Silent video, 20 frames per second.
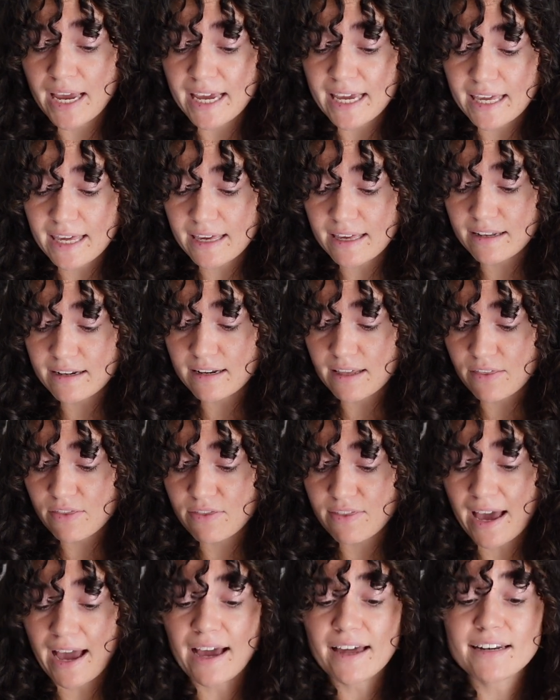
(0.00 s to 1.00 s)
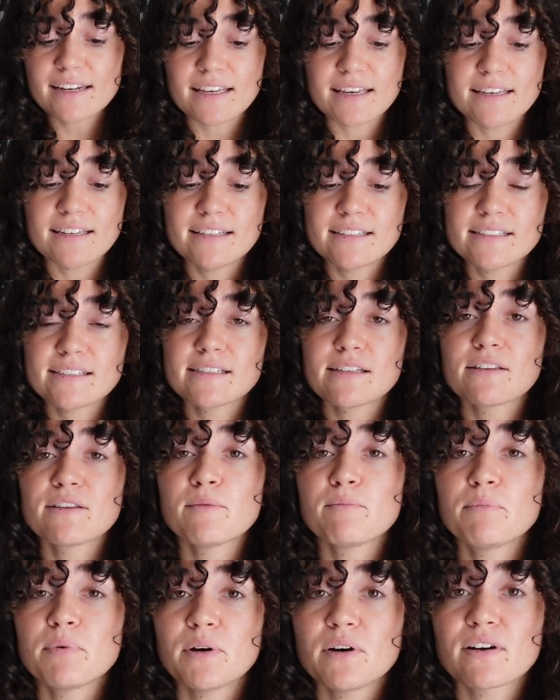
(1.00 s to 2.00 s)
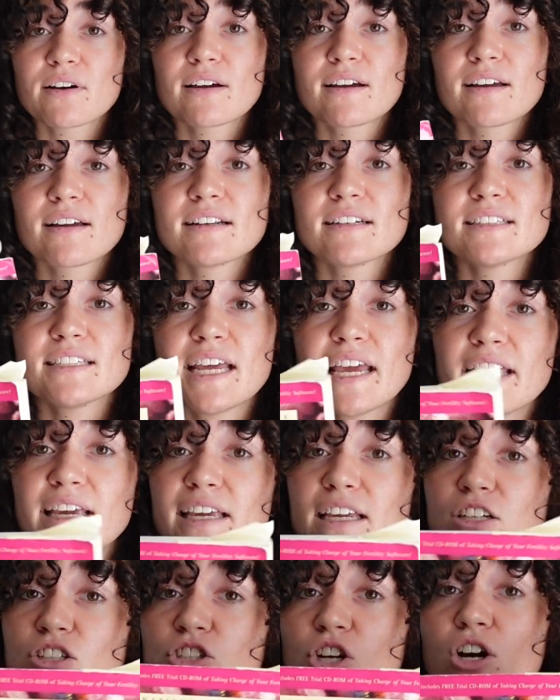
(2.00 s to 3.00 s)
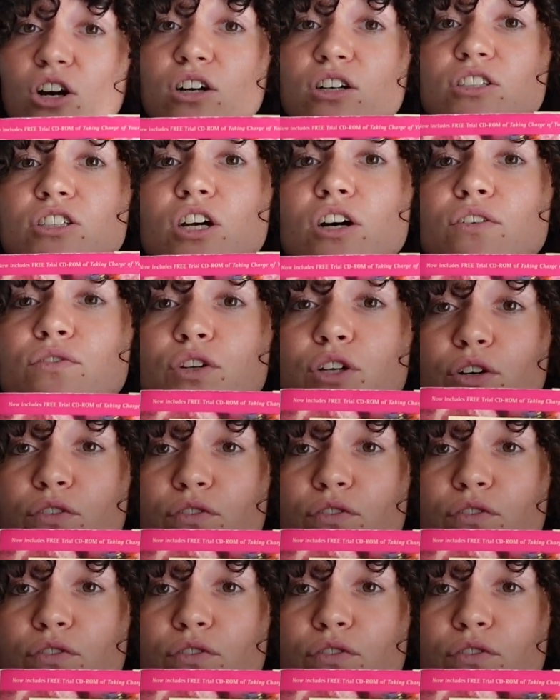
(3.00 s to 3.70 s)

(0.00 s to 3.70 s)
and that is the book, Taking Charge of Your